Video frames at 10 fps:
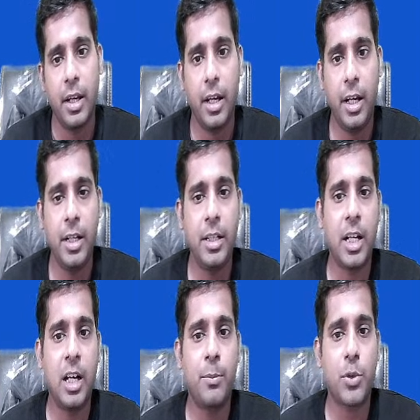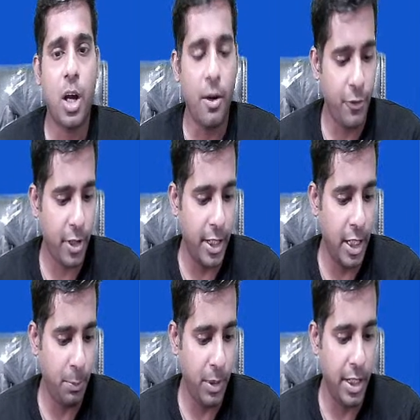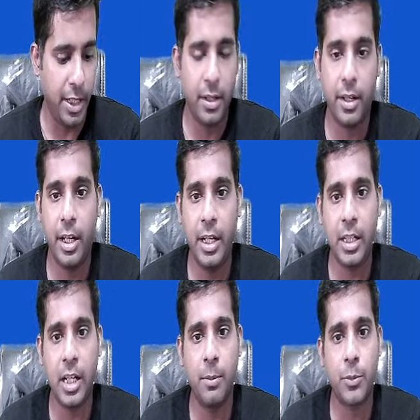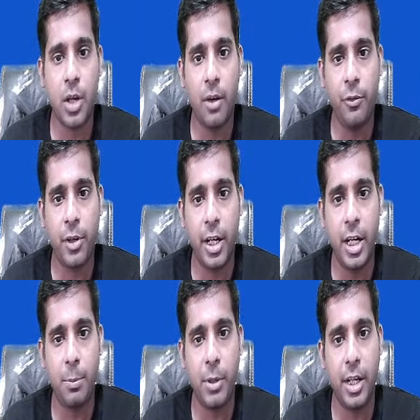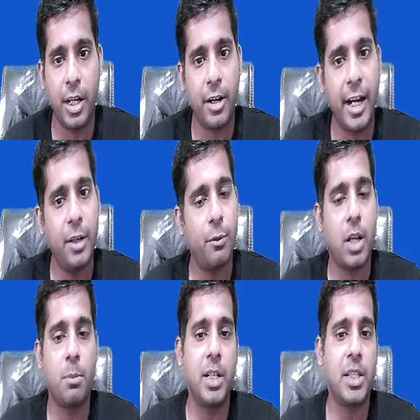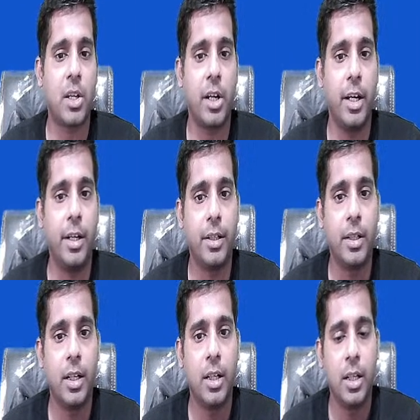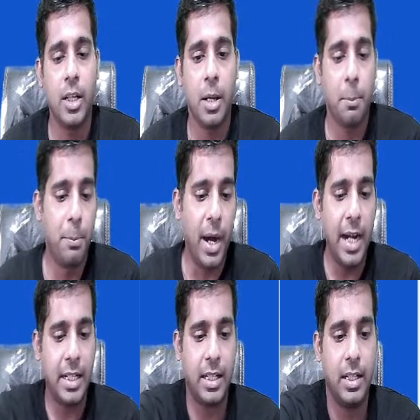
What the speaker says: in terms of credit period. In terms of credit period, right? 1 month's credit. But